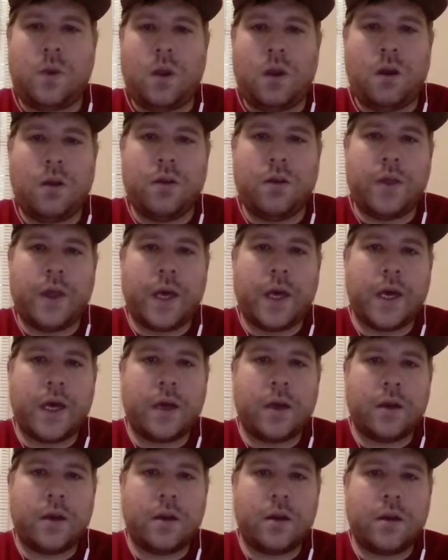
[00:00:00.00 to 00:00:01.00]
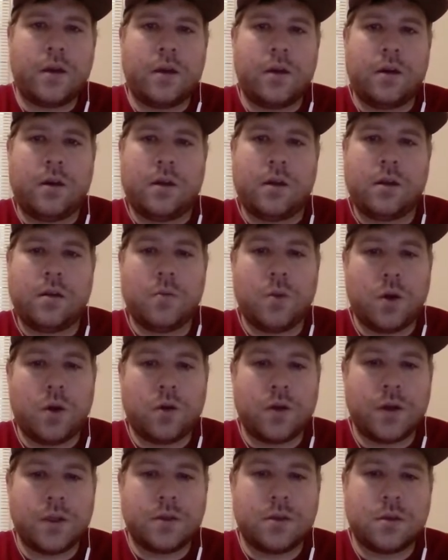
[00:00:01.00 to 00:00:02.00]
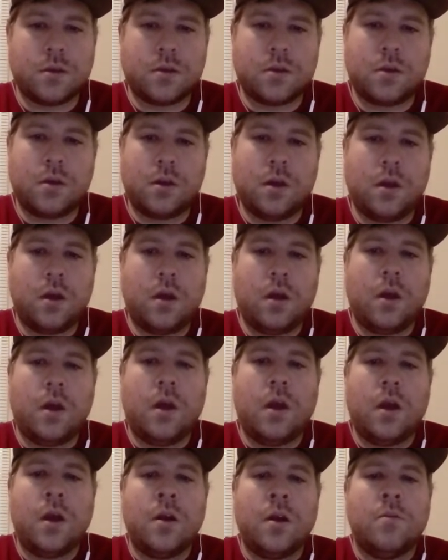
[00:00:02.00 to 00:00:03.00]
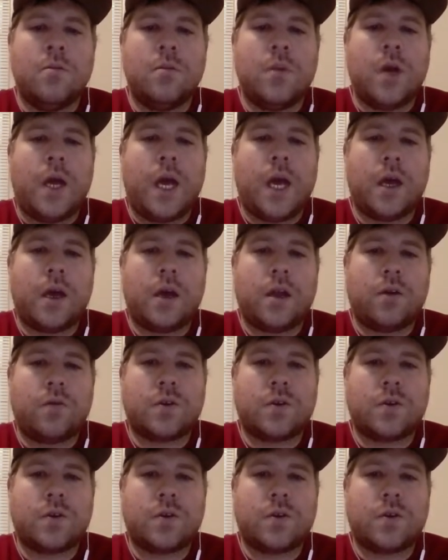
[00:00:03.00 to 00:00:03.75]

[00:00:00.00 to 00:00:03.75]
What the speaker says: than the Buterins. And if we